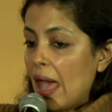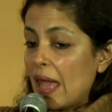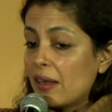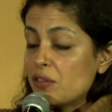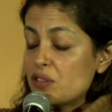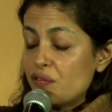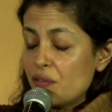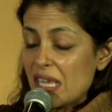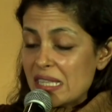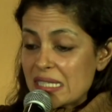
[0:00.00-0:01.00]
and I was
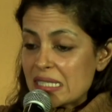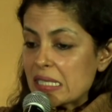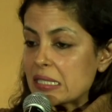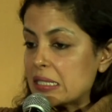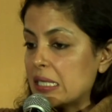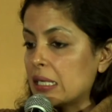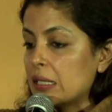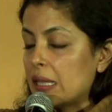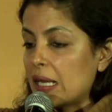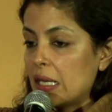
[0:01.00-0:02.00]

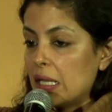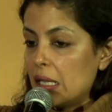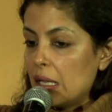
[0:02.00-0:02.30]
insisting that